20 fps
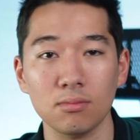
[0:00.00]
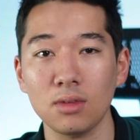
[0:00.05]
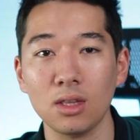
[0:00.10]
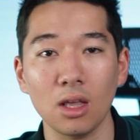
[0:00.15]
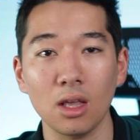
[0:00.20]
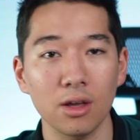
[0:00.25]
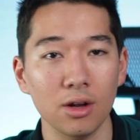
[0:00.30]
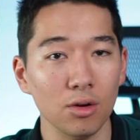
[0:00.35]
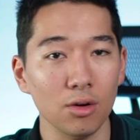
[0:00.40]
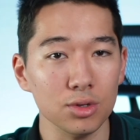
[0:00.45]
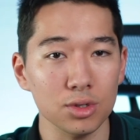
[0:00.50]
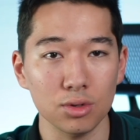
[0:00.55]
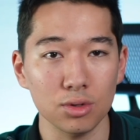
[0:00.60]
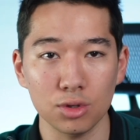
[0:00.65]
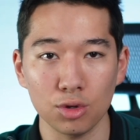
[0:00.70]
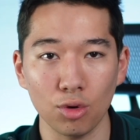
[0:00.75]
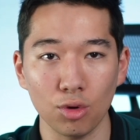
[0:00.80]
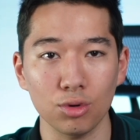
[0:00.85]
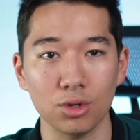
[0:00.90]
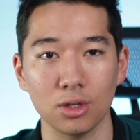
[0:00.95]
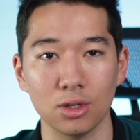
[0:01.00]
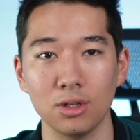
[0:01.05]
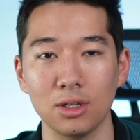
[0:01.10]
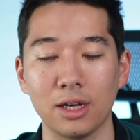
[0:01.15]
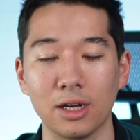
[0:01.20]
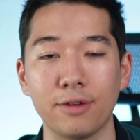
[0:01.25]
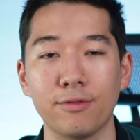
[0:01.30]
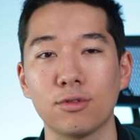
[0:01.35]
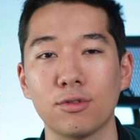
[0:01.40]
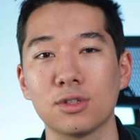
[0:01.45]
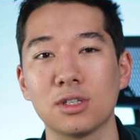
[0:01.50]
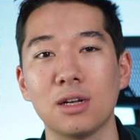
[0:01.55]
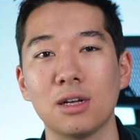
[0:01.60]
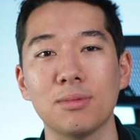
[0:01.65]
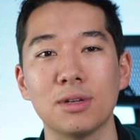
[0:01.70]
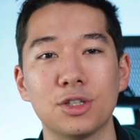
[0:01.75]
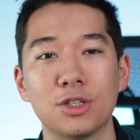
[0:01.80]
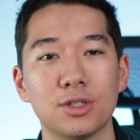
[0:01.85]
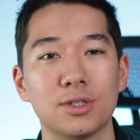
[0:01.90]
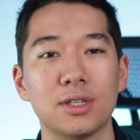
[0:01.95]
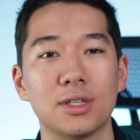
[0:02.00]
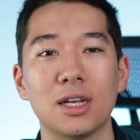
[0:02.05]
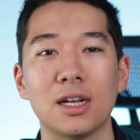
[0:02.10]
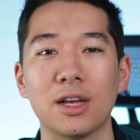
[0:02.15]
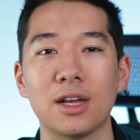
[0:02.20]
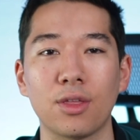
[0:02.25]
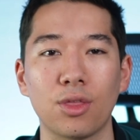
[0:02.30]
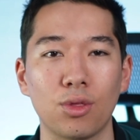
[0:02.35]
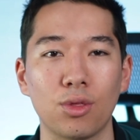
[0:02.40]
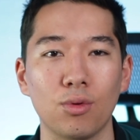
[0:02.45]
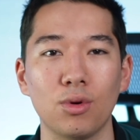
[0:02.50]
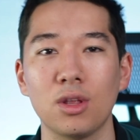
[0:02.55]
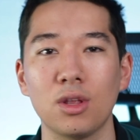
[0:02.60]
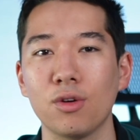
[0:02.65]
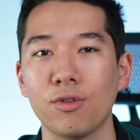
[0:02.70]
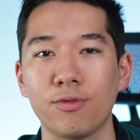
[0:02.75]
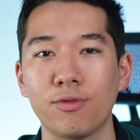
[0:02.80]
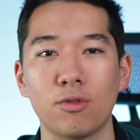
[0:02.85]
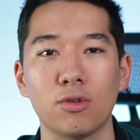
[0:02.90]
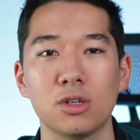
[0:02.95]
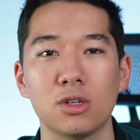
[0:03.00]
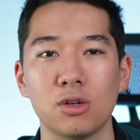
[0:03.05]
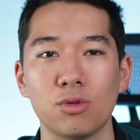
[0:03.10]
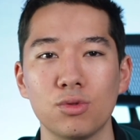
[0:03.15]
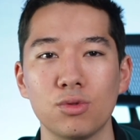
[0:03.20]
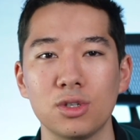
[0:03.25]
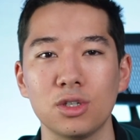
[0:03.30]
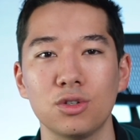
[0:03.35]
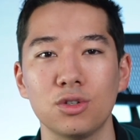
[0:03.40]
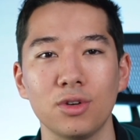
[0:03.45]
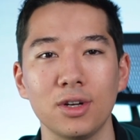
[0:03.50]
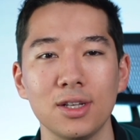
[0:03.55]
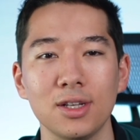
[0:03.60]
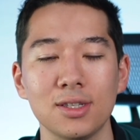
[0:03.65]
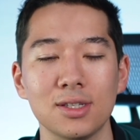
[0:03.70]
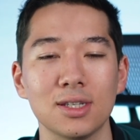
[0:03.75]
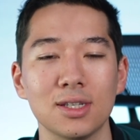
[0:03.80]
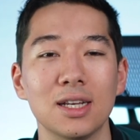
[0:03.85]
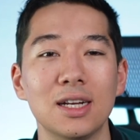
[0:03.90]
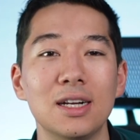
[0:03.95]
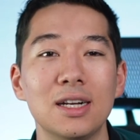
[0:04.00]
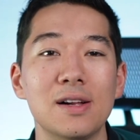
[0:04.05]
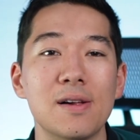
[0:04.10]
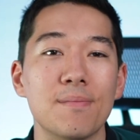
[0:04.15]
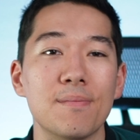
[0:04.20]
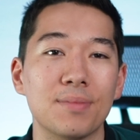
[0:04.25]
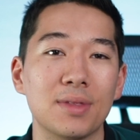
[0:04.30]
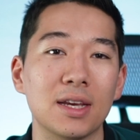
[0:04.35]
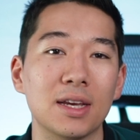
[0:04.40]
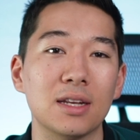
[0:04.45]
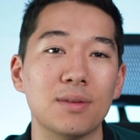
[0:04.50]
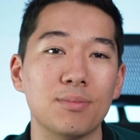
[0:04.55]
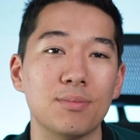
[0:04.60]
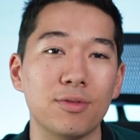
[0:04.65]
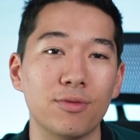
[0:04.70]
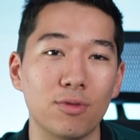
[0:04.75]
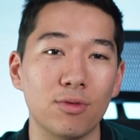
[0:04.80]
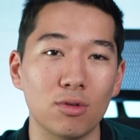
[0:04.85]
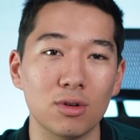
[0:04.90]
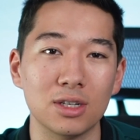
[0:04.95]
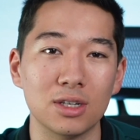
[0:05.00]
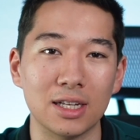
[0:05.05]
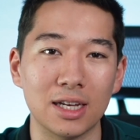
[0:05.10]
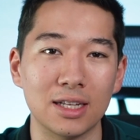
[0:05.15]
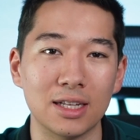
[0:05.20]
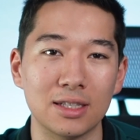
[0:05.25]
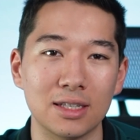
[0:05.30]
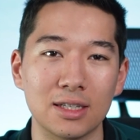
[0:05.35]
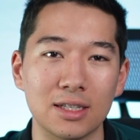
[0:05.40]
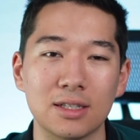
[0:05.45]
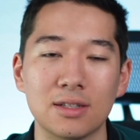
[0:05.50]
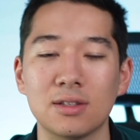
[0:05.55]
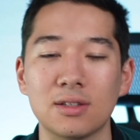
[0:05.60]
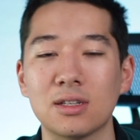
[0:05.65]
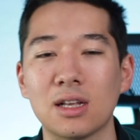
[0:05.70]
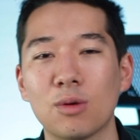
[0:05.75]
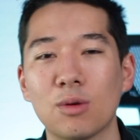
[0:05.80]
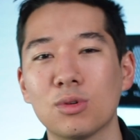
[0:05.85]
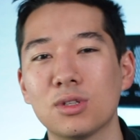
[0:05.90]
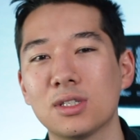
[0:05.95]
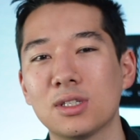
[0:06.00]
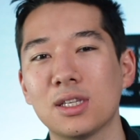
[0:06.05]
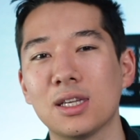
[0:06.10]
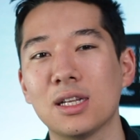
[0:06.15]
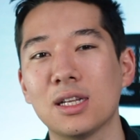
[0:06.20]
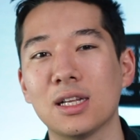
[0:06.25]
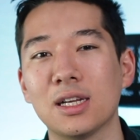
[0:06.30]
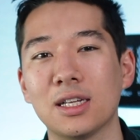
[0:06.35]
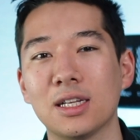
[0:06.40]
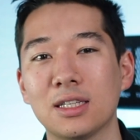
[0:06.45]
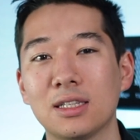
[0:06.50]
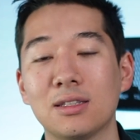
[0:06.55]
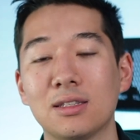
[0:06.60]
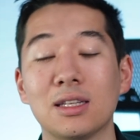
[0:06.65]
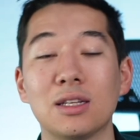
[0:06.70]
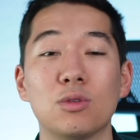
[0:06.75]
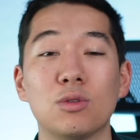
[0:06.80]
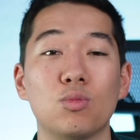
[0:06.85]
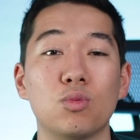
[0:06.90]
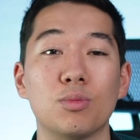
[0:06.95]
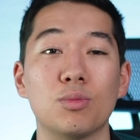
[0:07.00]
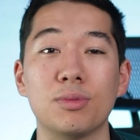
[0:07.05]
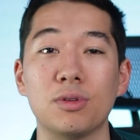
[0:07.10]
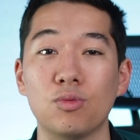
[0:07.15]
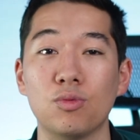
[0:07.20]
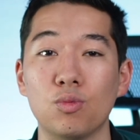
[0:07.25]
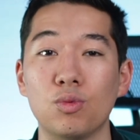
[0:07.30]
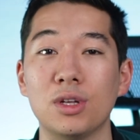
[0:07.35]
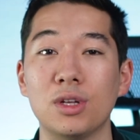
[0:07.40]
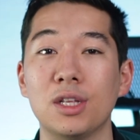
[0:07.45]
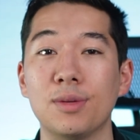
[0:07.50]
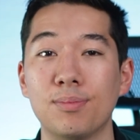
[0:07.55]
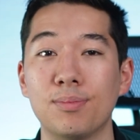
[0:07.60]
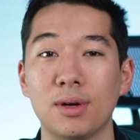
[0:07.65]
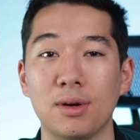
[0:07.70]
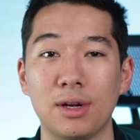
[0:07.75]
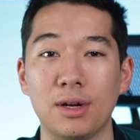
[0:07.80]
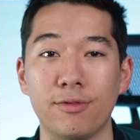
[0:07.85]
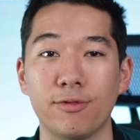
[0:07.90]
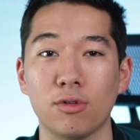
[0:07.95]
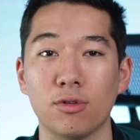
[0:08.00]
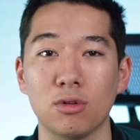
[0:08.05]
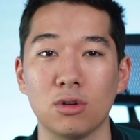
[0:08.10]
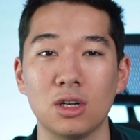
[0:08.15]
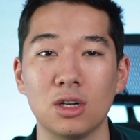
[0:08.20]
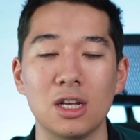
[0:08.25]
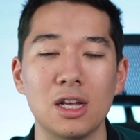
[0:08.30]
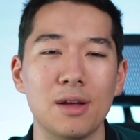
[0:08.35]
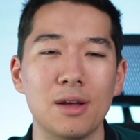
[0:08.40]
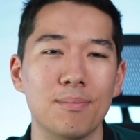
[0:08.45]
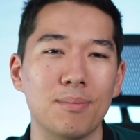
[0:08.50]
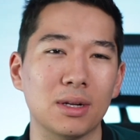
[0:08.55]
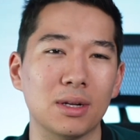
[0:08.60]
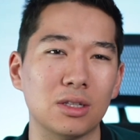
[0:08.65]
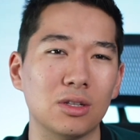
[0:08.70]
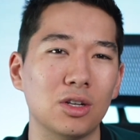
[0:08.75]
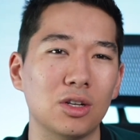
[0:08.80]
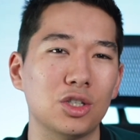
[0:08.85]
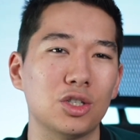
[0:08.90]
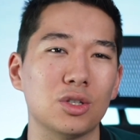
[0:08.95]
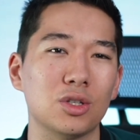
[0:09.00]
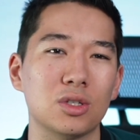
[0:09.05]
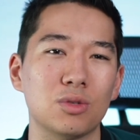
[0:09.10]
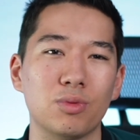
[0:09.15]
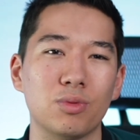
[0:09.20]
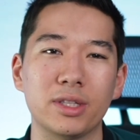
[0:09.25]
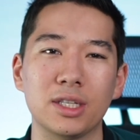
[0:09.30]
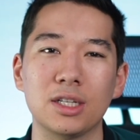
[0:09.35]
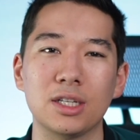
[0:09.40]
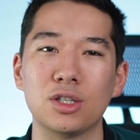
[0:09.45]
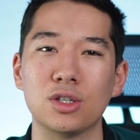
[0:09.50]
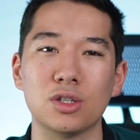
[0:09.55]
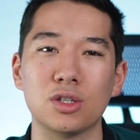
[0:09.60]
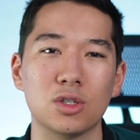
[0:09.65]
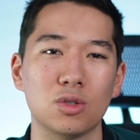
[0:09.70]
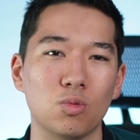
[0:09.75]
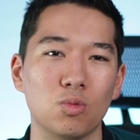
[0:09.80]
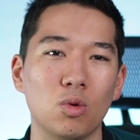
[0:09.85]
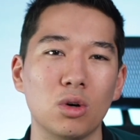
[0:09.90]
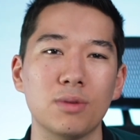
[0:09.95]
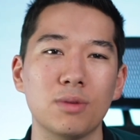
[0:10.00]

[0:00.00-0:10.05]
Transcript: and also in total, like for example, let's just say like 30 or 40 losing trades. That before that, then I would say like that it would be really painful, but not just within just 1